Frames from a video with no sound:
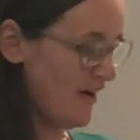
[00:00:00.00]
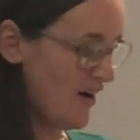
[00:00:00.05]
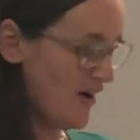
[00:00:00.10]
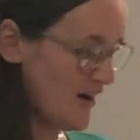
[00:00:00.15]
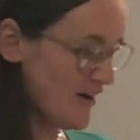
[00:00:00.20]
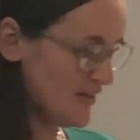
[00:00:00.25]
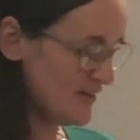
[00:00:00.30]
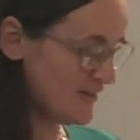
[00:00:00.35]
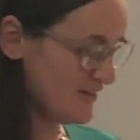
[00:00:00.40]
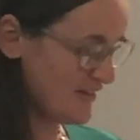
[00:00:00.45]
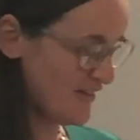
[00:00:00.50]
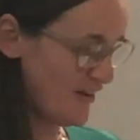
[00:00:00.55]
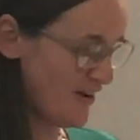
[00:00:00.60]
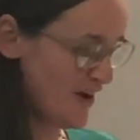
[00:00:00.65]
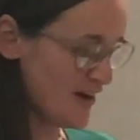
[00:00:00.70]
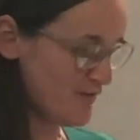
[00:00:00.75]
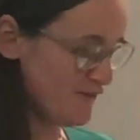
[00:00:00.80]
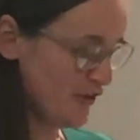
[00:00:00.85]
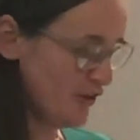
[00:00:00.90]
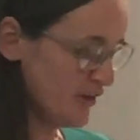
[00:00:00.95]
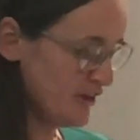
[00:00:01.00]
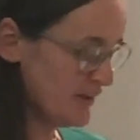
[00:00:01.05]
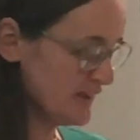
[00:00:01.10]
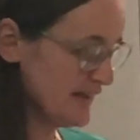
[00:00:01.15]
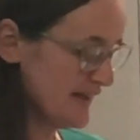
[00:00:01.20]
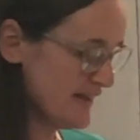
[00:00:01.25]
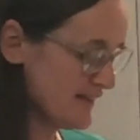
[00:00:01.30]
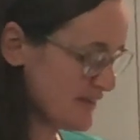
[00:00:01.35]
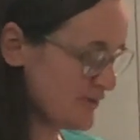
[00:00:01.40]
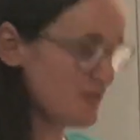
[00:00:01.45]
I followed
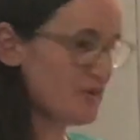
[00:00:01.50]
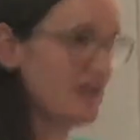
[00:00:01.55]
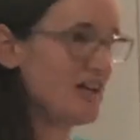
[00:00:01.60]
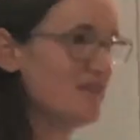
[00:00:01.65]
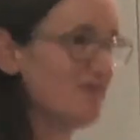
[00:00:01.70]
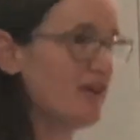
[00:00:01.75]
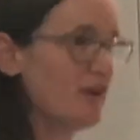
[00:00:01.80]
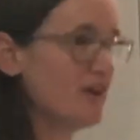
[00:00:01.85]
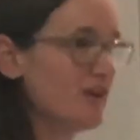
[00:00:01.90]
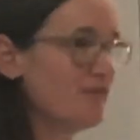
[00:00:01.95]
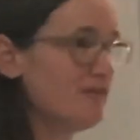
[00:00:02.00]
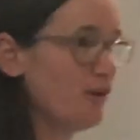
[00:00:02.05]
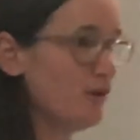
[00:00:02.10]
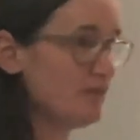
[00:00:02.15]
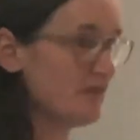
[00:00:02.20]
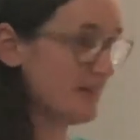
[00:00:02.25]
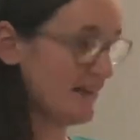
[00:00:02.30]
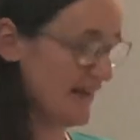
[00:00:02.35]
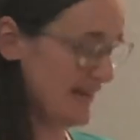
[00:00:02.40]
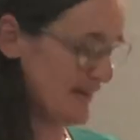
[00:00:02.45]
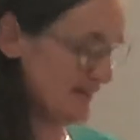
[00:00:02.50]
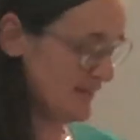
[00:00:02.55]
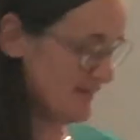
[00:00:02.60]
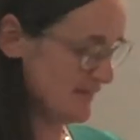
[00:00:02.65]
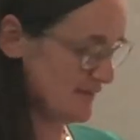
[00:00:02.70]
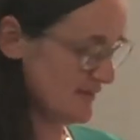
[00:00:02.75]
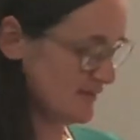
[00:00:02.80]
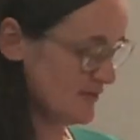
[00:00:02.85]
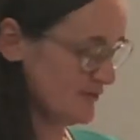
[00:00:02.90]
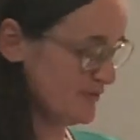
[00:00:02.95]
at least three very false
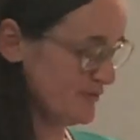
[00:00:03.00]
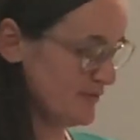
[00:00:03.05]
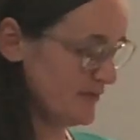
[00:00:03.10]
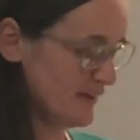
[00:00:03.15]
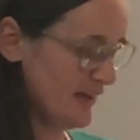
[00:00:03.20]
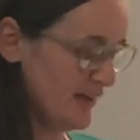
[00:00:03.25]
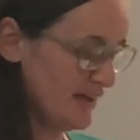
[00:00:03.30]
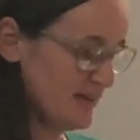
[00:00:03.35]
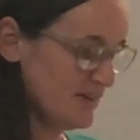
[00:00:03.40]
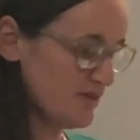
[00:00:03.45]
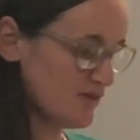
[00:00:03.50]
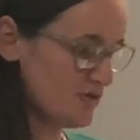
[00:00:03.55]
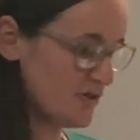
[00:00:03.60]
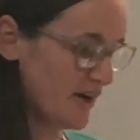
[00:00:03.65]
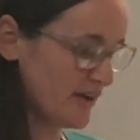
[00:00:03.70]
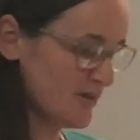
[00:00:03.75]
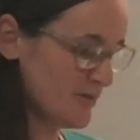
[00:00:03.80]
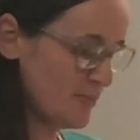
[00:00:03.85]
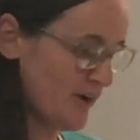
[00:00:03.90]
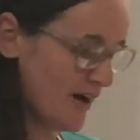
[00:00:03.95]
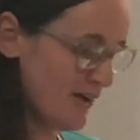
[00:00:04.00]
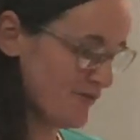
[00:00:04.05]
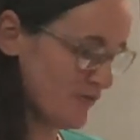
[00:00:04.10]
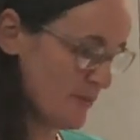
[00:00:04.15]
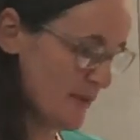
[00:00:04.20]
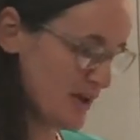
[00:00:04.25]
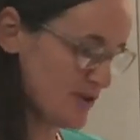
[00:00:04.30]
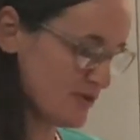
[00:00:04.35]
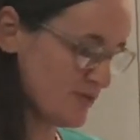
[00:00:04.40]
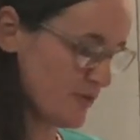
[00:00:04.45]
leads, getting distracted by
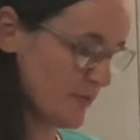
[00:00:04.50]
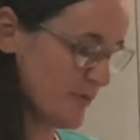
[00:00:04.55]
information